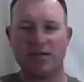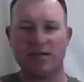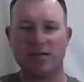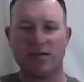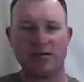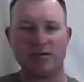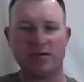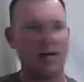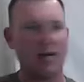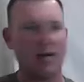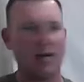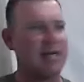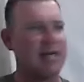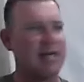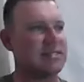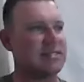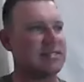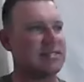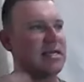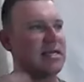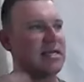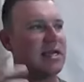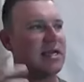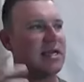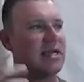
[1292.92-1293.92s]
that
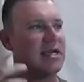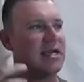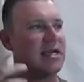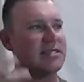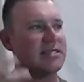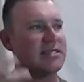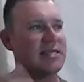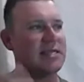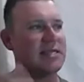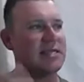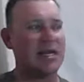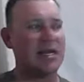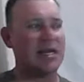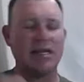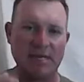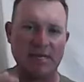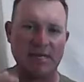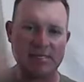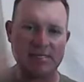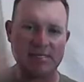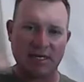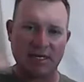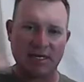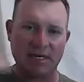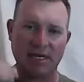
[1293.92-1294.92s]
release? Is there
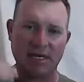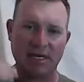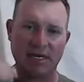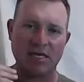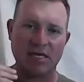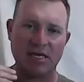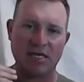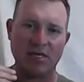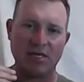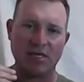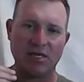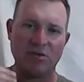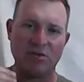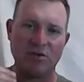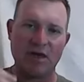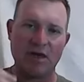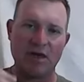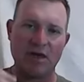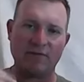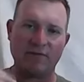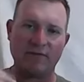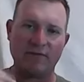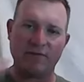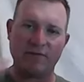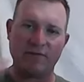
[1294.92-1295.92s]
anything that
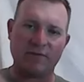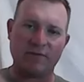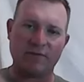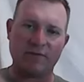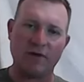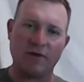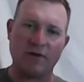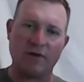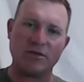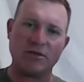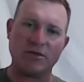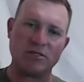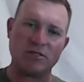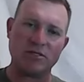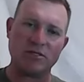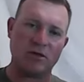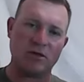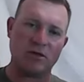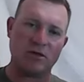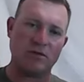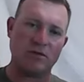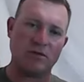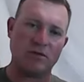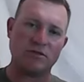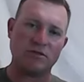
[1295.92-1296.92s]
mentally you have to
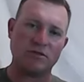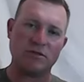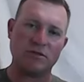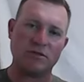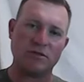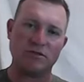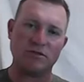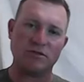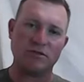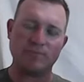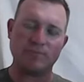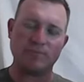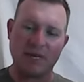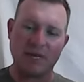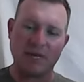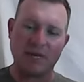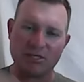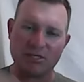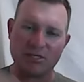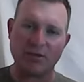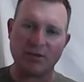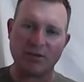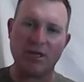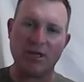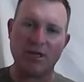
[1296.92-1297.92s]
focus on to
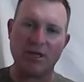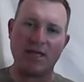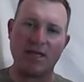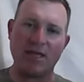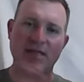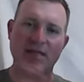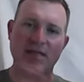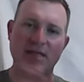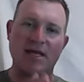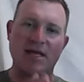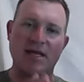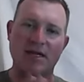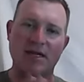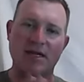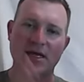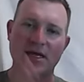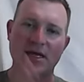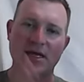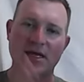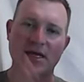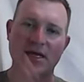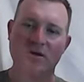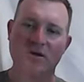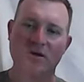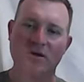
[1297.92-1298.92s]
make sure you get that
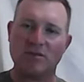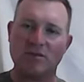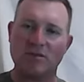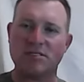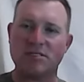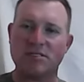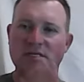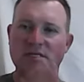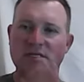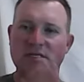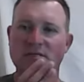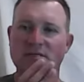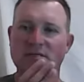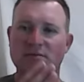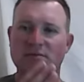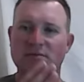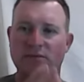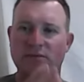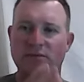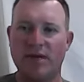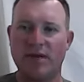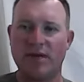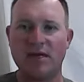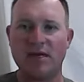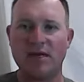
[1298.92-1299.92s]
constant,
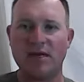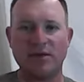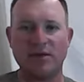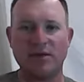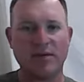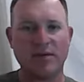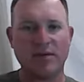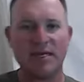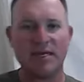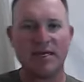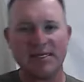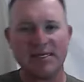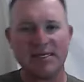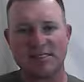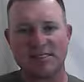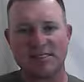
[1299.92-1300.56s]
regular release